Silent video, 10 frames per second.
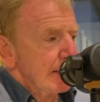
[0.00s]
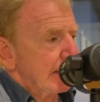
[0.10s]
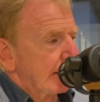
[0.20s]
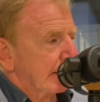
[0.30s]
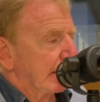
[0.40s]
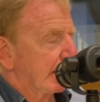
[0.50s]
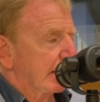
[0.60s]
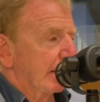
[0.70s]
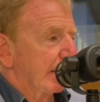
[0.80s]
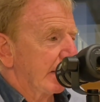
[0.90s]
I think
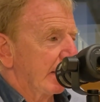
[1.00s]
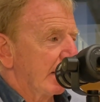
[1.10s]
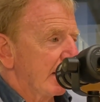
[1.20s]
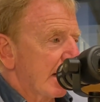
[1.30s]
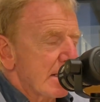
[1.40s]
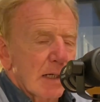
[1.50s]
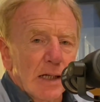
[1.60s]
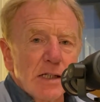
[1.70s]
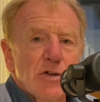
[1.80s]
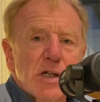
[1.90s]
that's an
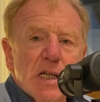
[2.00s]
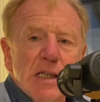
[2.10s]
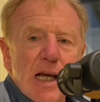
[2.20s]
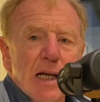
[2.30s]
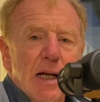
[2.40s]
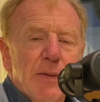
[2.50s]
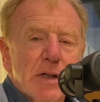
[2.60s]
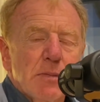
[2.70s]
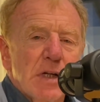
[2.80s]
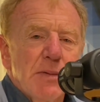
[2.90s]
interesting dynamic
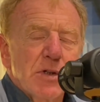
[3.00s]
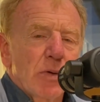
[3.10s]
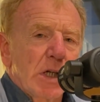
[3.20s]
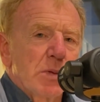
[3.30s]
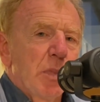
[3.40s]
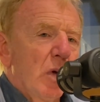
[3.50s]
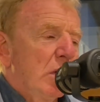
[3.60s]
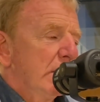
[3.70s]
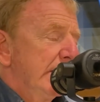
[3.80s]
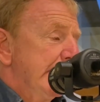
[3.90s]
sometimes to
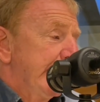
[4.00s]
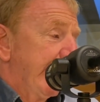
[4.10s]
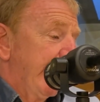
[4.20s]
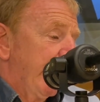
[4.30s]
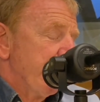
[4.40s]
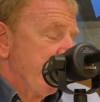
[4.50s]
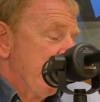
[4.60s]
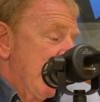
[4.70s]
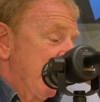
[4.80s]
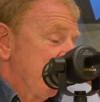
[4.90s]
explore.
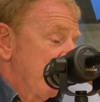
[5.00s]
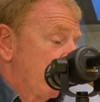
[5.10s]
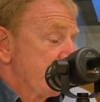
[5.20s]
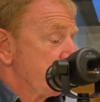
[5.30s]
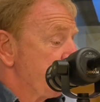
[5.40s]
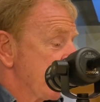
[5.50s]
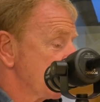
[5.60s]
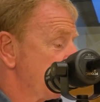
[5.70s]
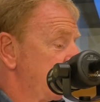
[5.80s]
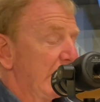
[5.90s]
And Christian Pearce
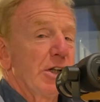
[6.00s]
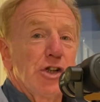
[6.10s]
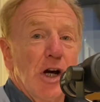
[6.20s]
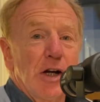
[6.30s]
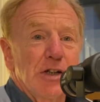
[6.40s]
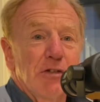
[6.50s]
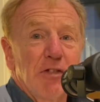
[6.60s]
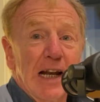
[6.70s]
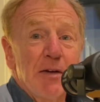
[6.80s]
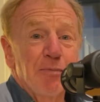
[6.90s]
being in charge at
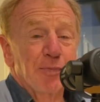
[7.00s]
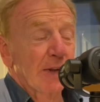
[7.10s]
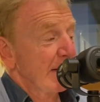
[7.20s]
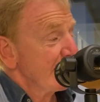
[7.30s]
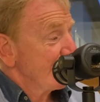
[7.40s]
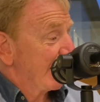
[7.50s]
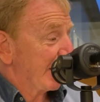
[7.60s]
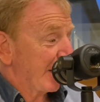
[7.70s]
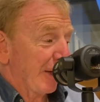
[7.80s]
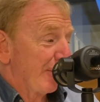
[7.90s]
Villa, I
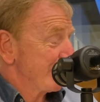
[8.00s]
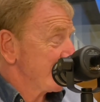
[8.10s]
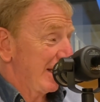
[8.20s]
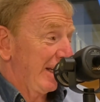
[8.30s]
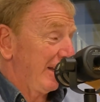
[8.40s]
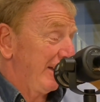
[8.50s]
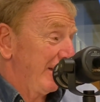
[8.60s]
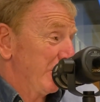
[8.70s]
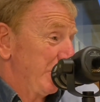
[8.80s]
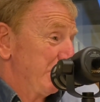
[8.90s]
think obviously
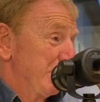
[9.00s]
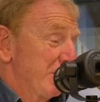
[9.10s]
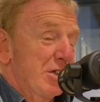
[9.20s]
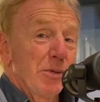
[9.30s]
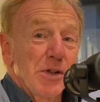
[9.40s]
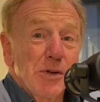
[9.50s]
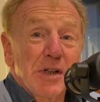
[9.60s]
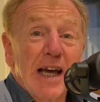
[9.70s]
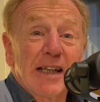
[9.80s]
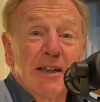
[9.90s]
you put 2 and 2
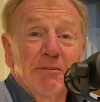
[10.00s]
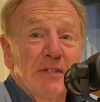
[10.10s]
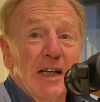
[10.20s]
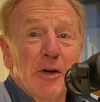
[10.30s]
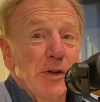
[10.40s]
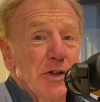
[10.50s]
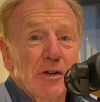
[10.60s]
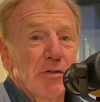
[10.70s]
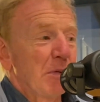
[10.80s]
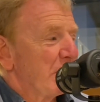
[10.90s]
together. They know each other
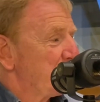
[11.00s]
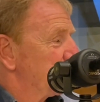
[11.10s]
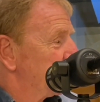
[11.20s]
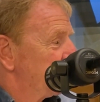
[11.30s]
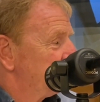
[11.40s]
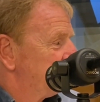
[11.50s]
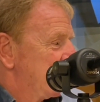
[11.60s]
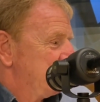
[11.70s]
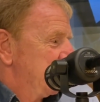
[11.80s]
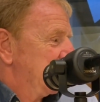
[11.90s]
from Liverpool.
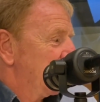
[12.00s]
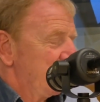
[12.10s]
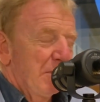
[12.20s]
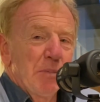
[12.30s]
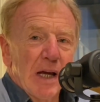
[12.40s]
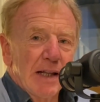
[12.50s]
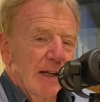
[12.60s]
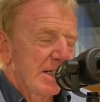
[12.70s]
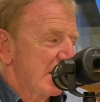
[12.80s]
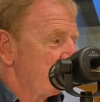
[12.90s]
I mean, I
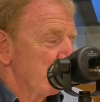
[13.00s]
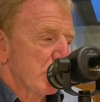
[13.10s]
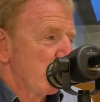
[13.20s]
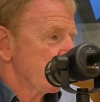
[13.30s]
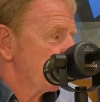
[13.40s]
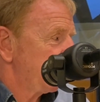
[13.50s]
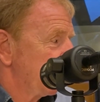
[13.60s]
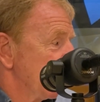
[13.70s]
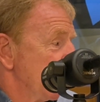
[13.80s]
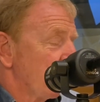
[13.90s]
think Stevie was always going to be
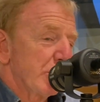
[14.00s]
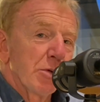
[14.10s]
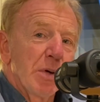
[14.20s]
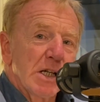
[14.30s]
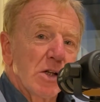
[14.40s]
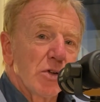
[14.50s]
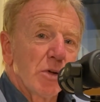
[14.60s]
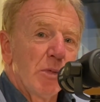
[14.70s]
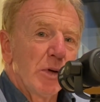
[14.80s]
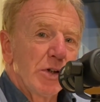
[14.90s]
Christian Pearce
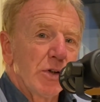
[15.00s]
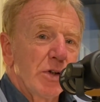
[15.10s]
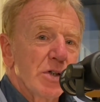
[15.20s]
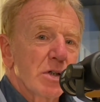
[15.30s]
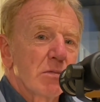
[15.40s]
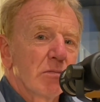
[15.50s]
number one choice.